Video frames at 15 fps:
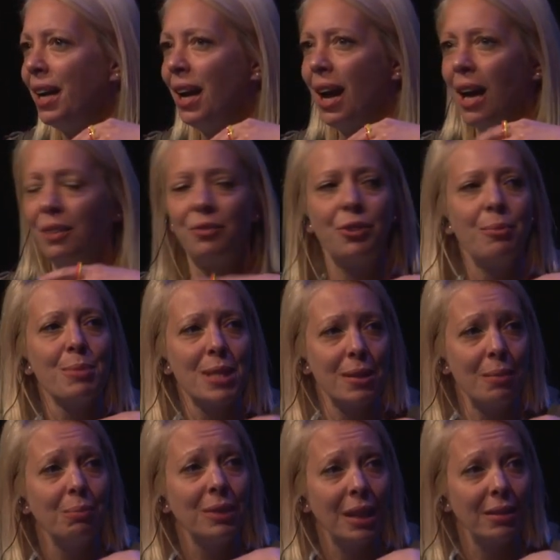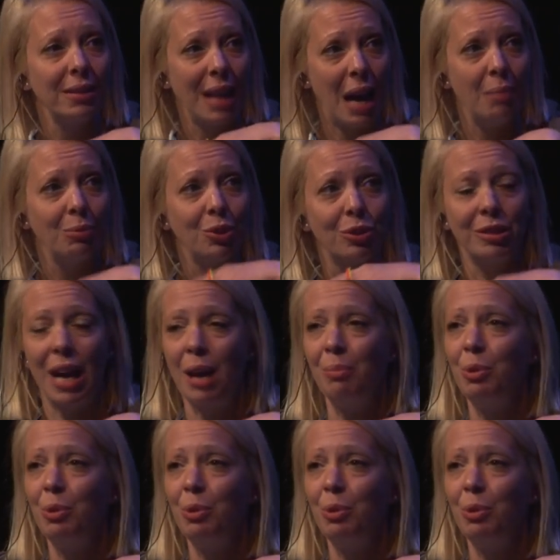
And from some time to time,